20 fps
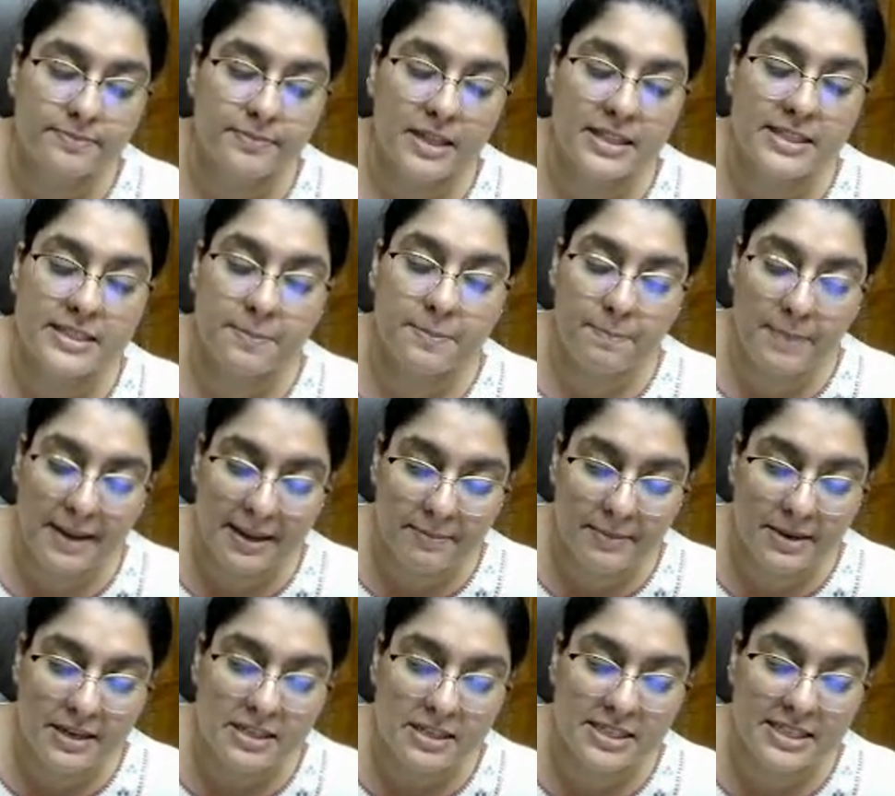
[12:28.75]
It's a
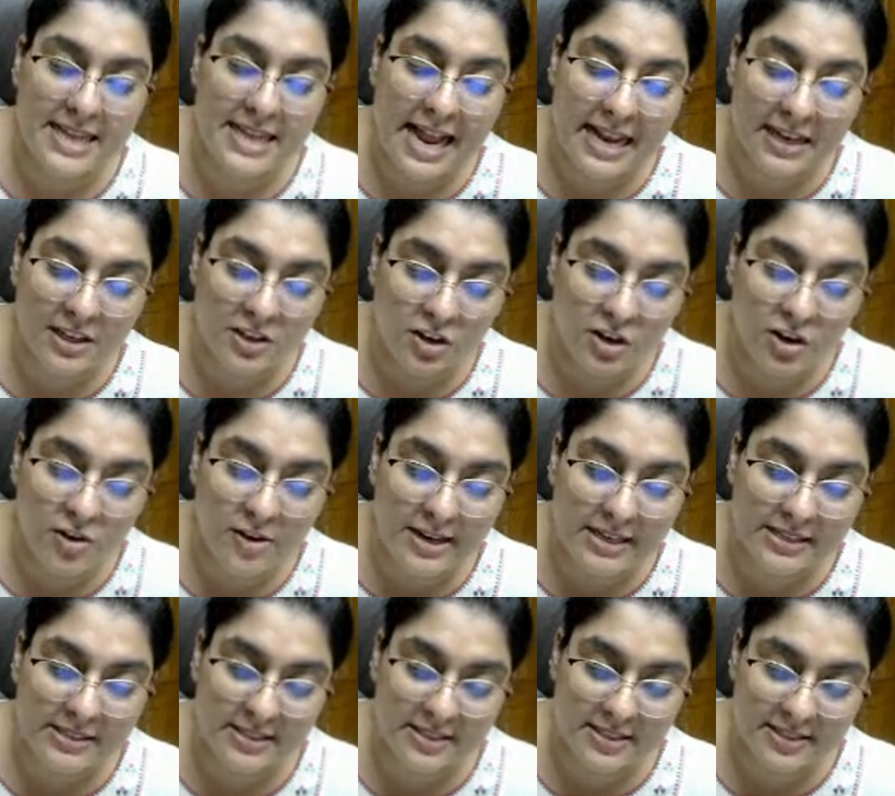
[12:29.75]
pigment, it's an alkaloid,
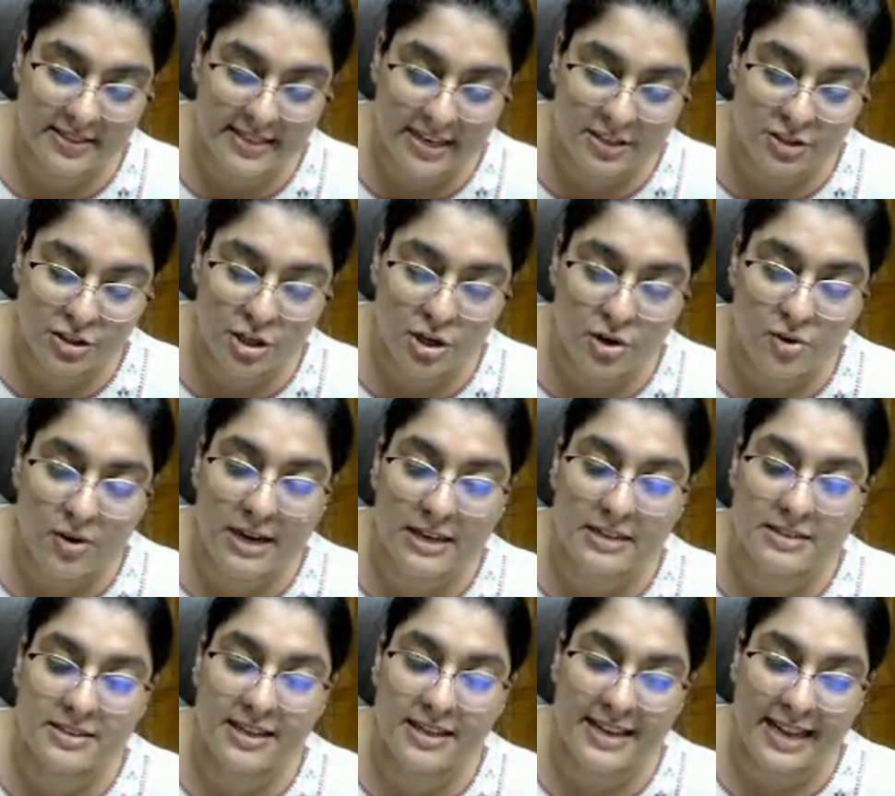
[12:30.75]
it's an essential oil,
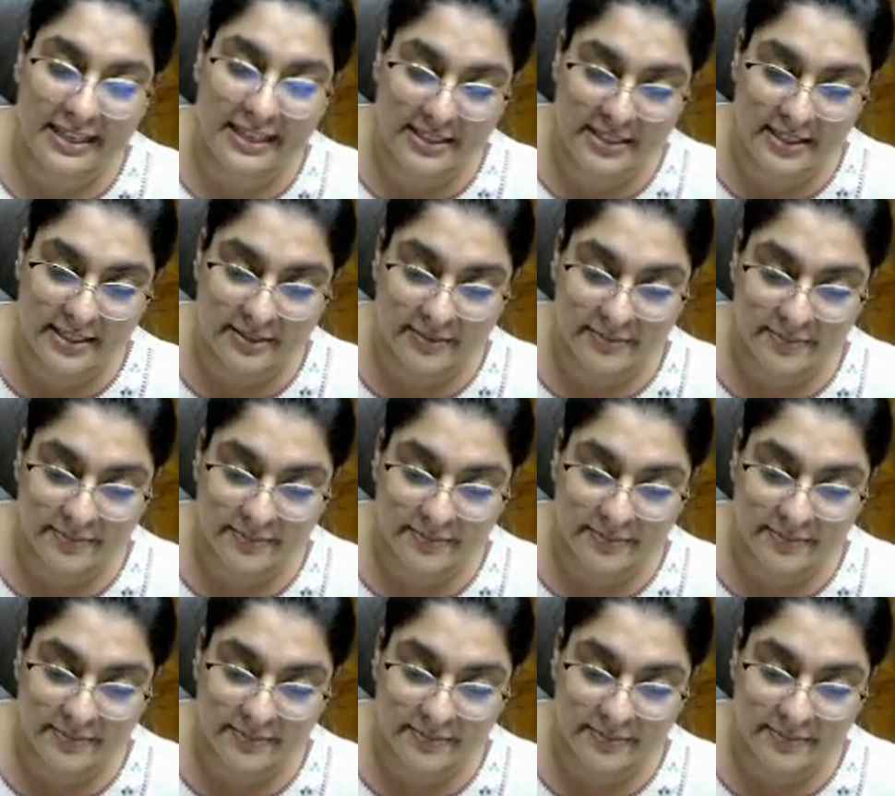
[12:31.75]
it's a lectin.